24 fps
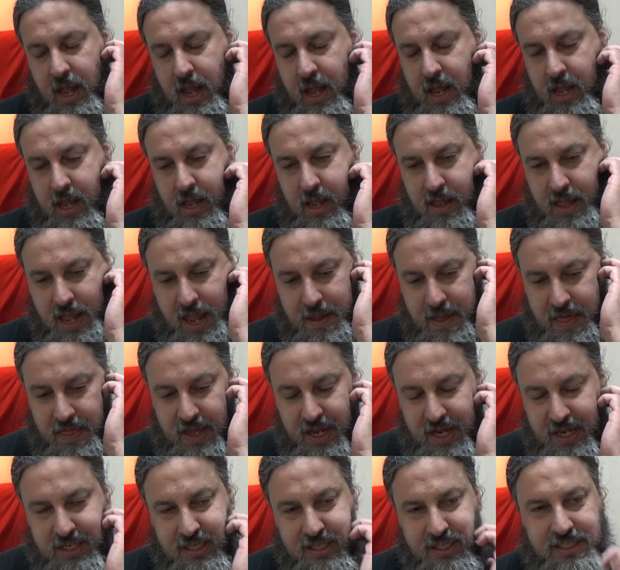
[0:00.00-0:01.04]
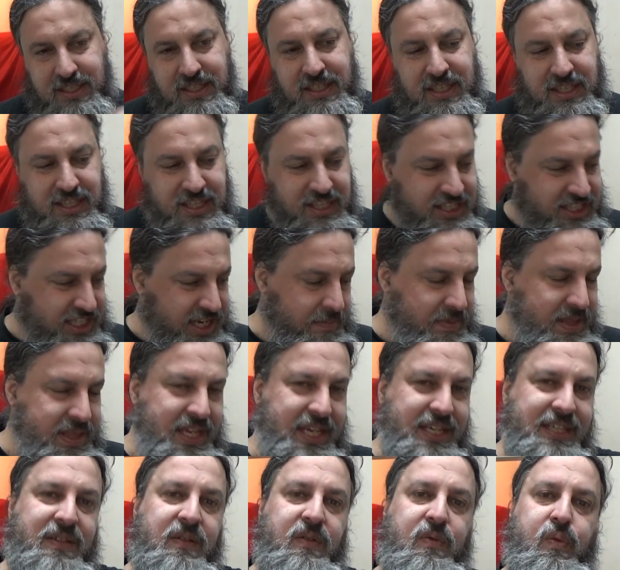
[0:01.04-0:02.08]
Uh, and I think it's some of
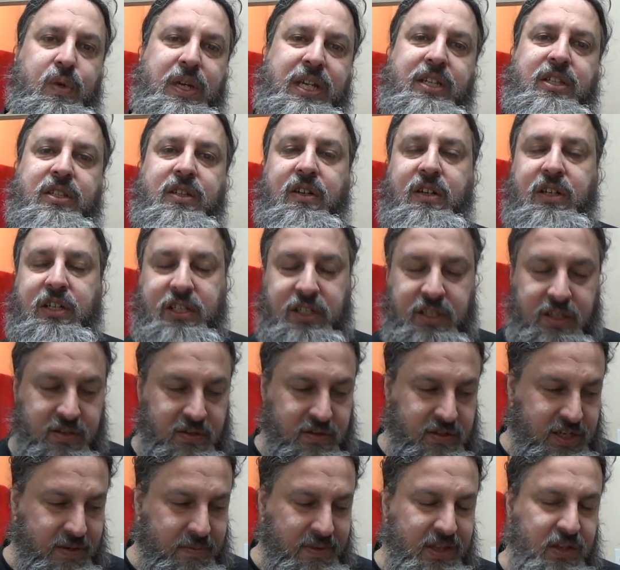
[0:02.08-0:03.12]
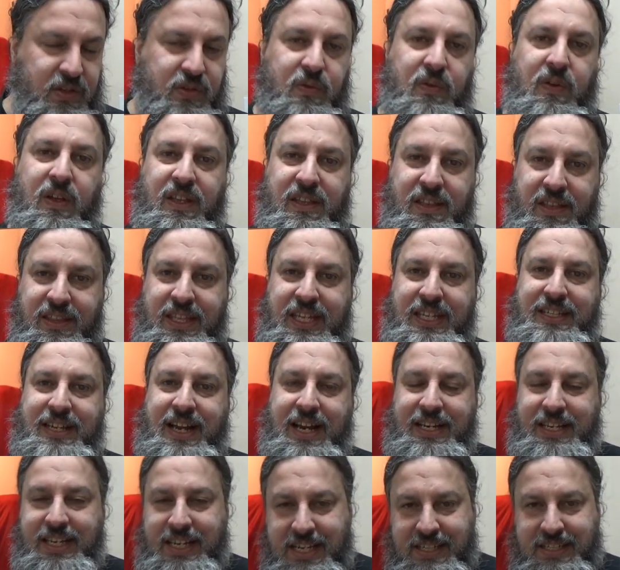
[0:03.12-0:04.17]
these research, some of this, these
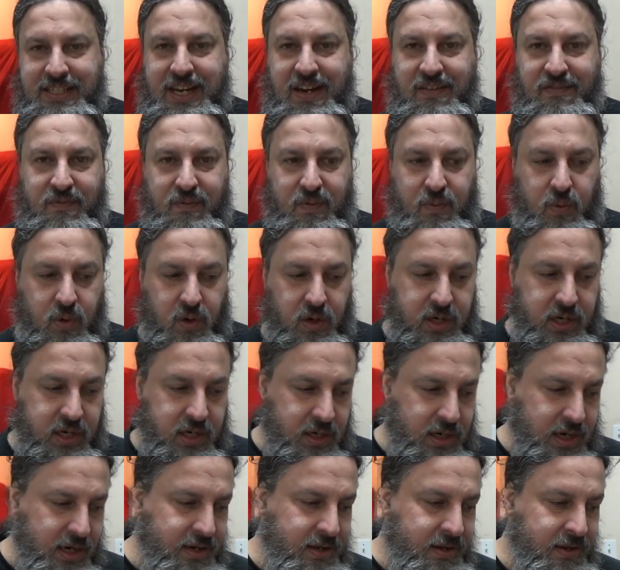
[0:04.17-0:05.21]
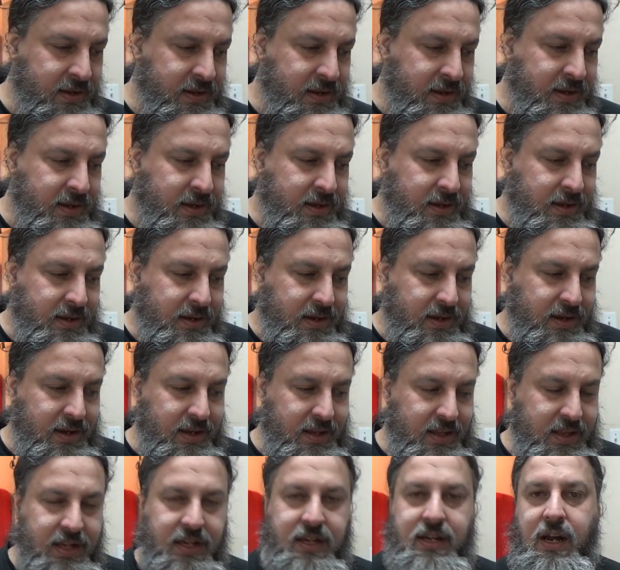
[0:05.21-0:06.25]
ideas that I've been working on,
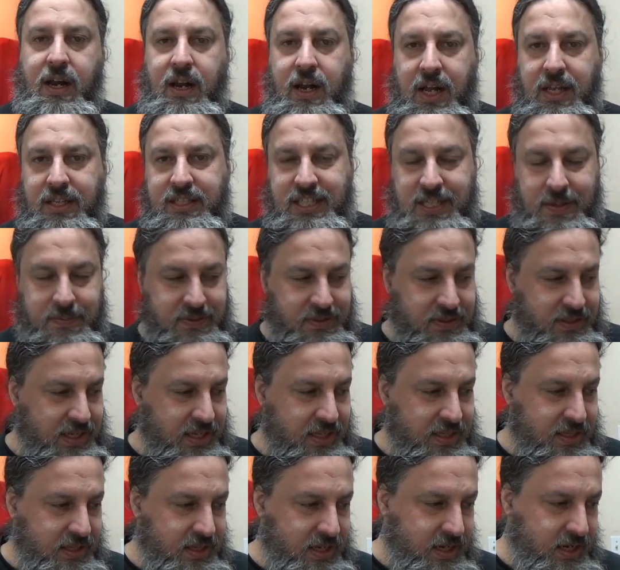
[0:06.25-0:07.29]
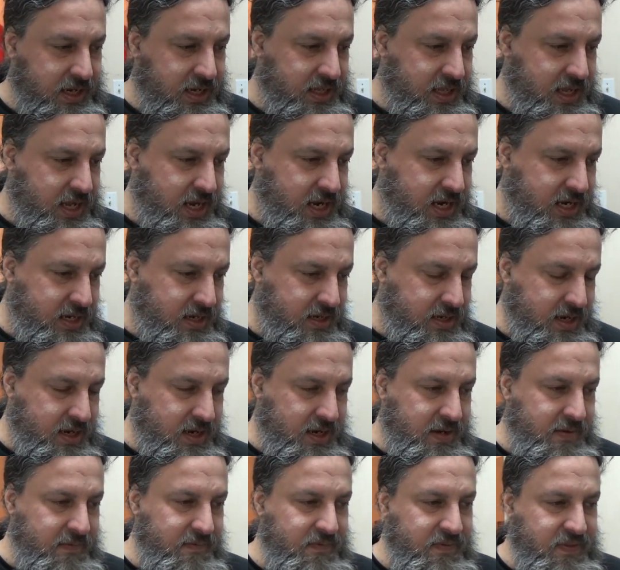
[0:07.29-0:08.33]
uh, and concepts and, and, and, and
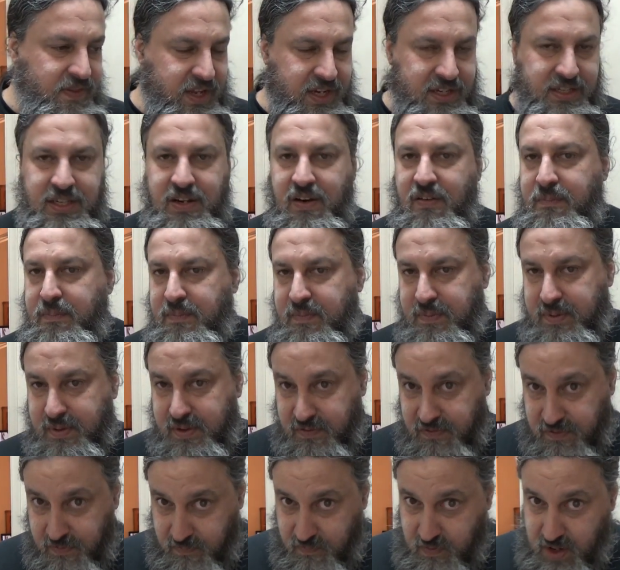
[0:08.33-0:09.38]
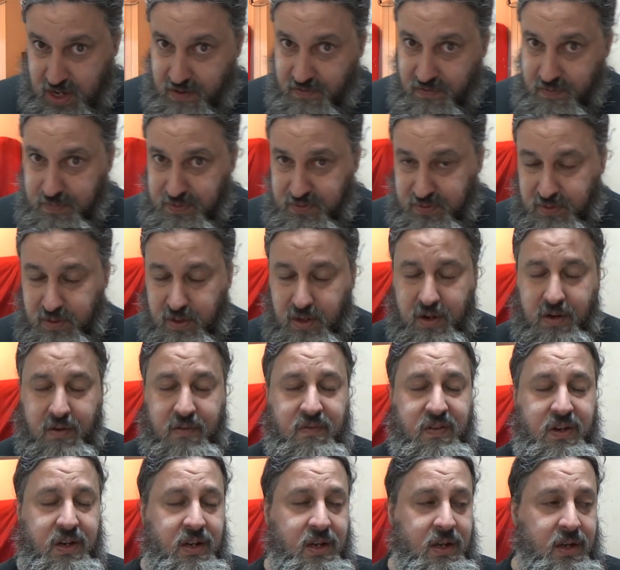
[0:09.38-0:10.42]
uh, things that I've, from what I've
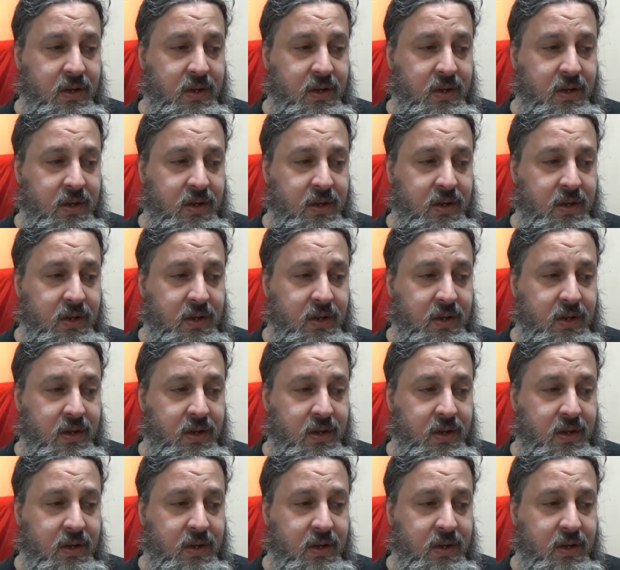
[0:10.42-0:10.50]
observed,